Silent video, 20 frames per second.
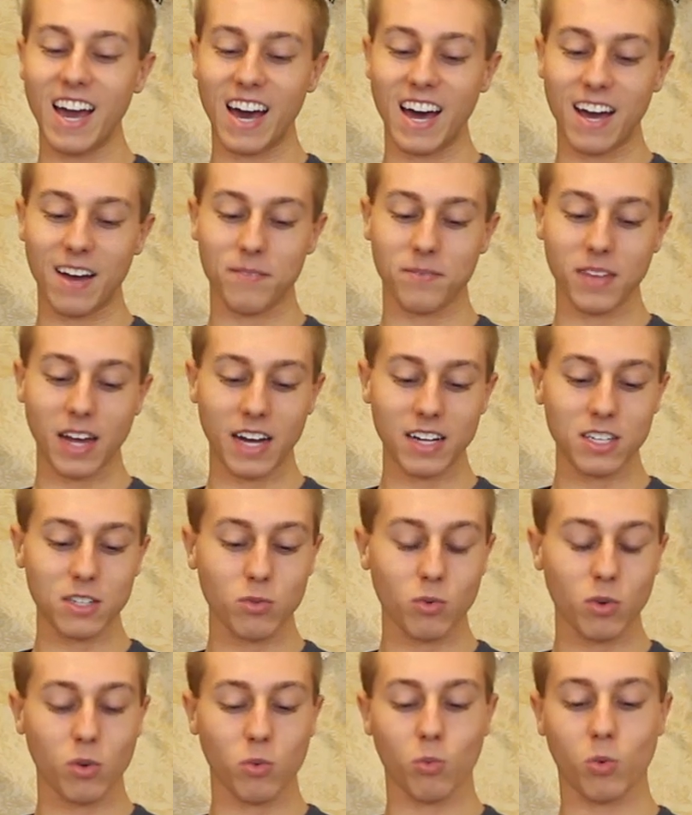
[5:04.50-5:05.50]
um, I
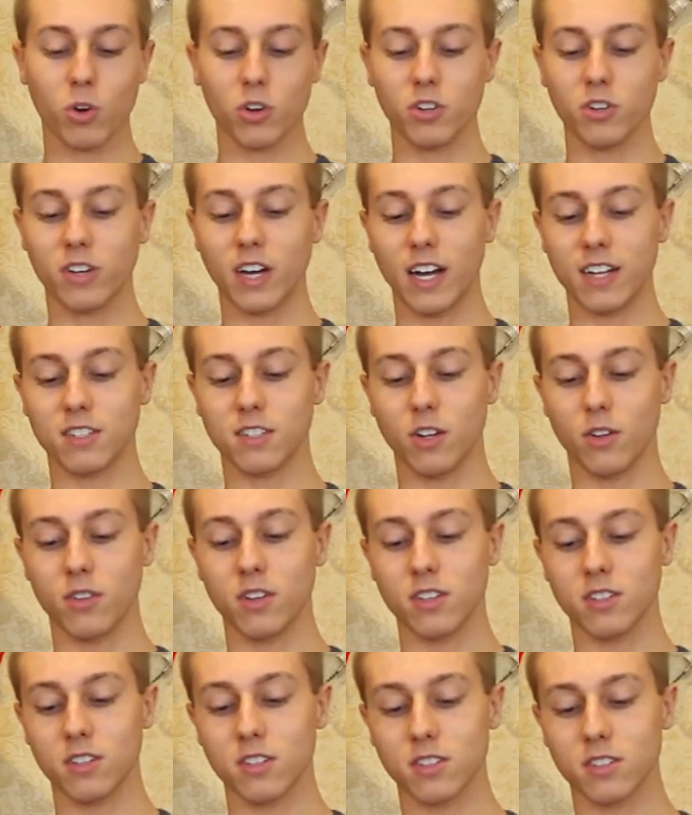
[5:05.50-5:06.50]
just want to warn you guys though,
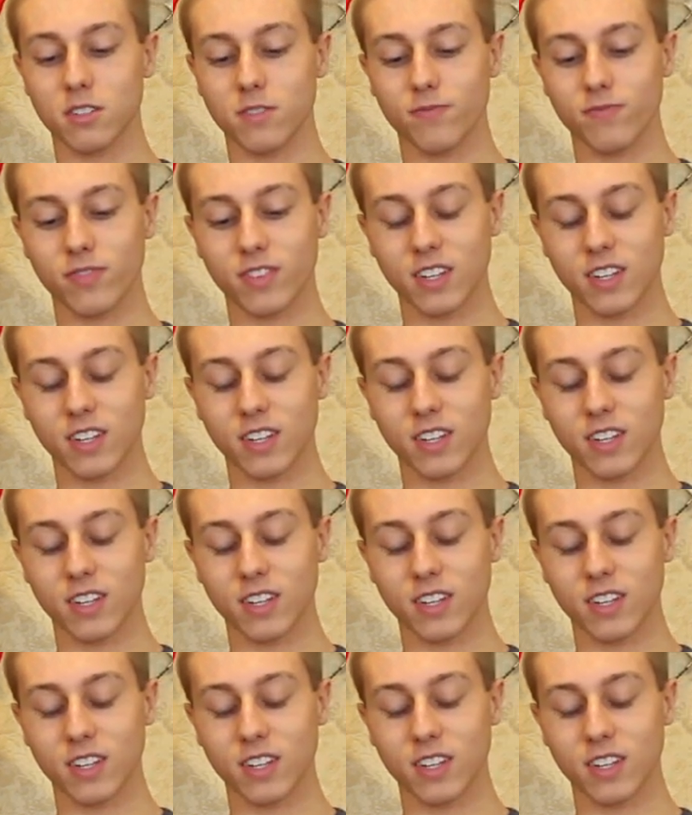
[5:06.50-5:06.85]
this is,